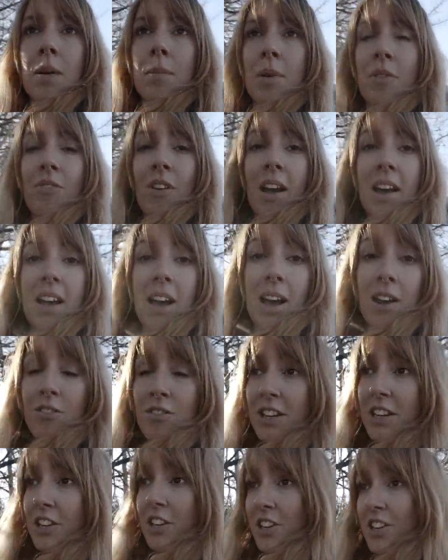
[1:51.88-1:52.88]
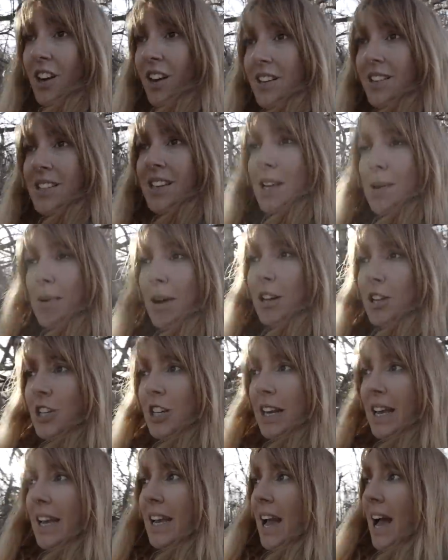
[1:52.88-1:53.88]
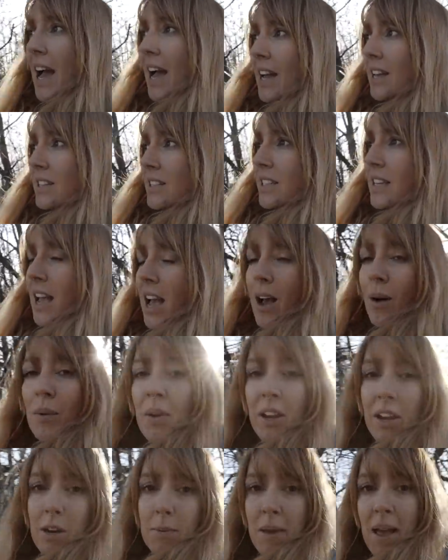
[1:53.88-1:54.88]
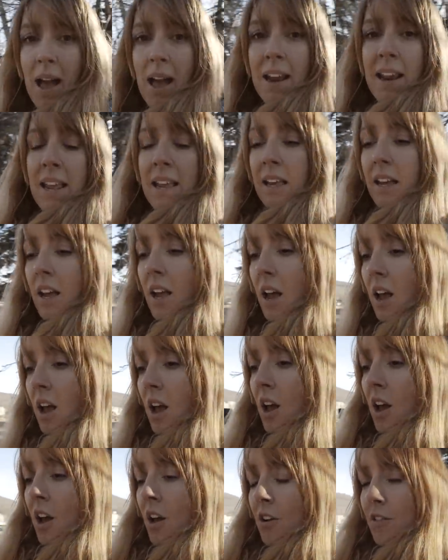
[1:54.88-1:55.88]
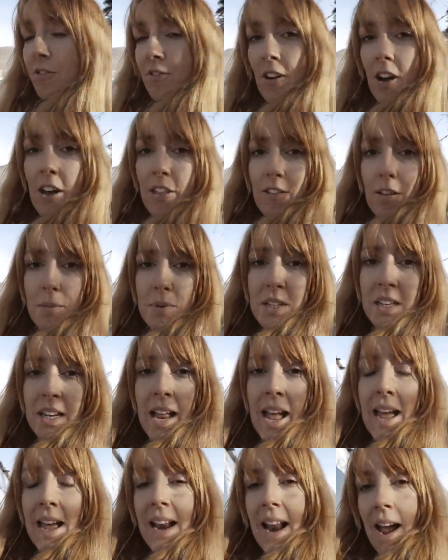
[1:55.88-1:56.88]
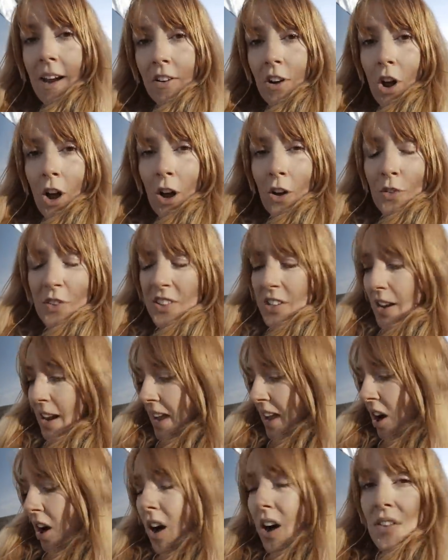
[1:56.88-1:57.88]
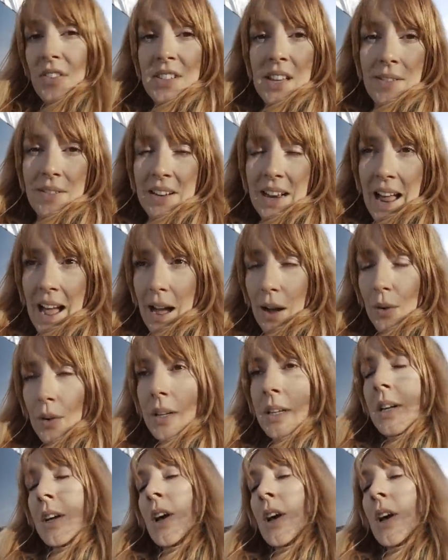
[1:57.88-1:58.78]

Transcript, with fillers: But had a really good night's sleep actually, and yeah, we're going to be heading further up today, an hour and a half, it's like 7:30 now.